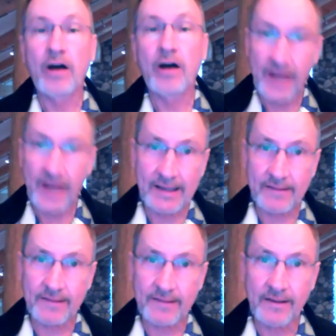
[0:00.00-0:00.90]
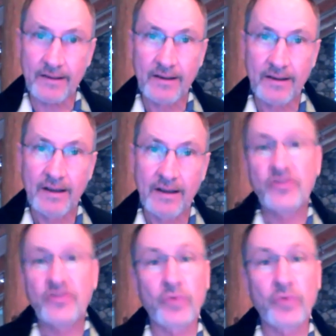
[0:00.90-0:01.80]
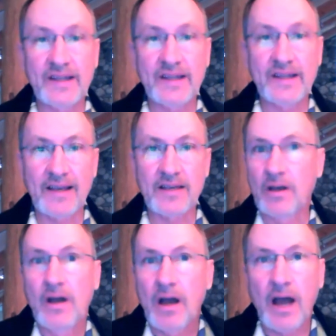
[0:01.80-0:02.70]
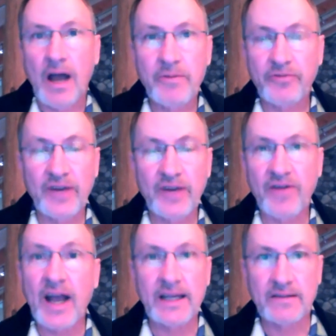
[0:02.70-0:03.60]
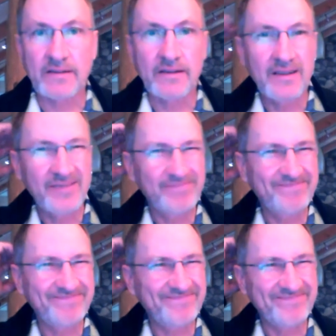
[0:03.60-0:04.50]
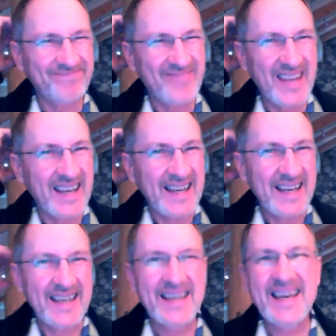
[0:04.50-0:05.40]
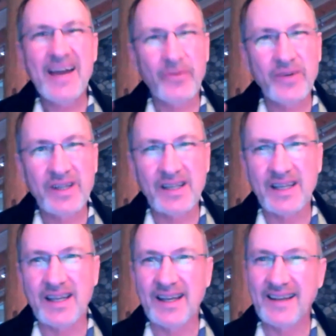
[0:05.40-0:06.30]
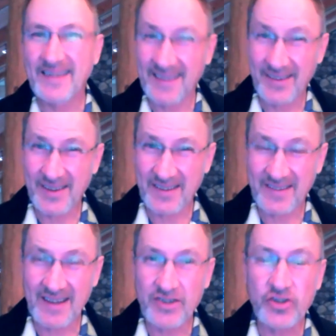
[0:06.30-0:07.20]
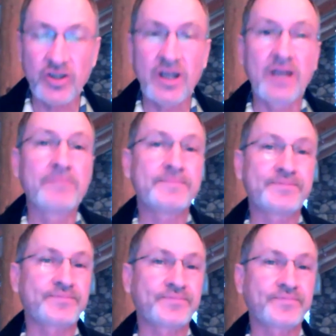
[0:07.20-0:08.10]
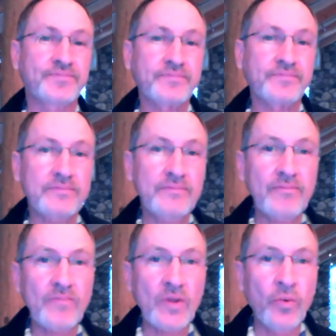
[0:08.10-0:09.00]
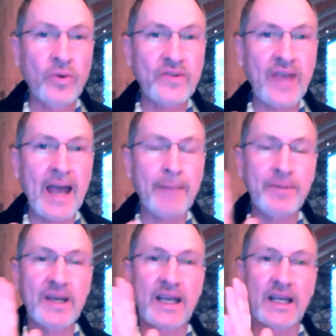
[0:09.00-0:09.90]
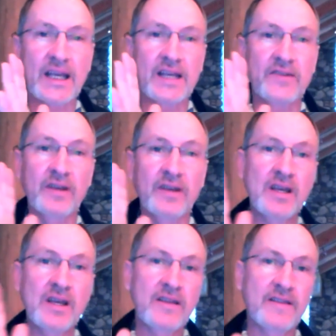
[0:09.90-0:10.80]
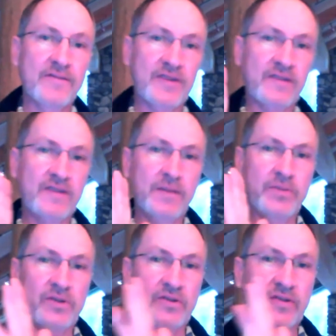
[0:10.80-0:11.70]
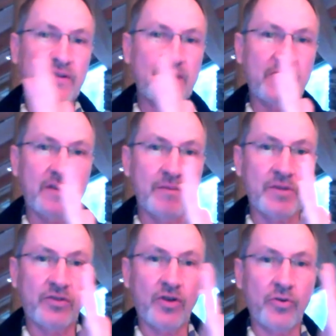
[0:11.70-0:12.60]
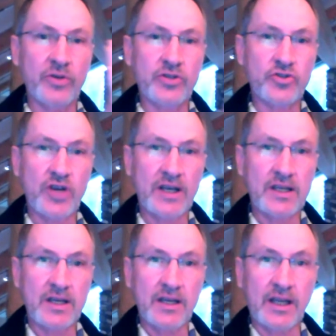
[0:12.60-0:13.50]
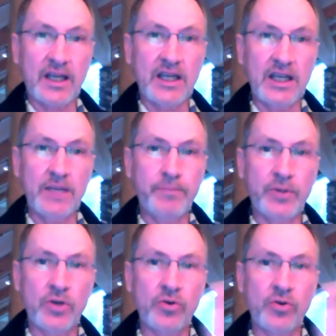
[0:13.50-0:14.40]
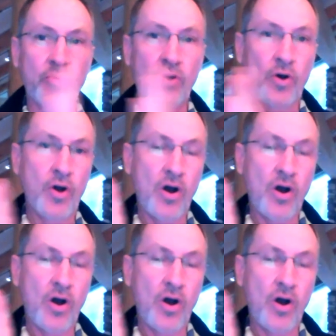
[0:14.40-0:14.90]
of heights. And so what they say is, I'm afraid of heights. Not really. Essentially, what's happening is the vestibular system is always trying to keep you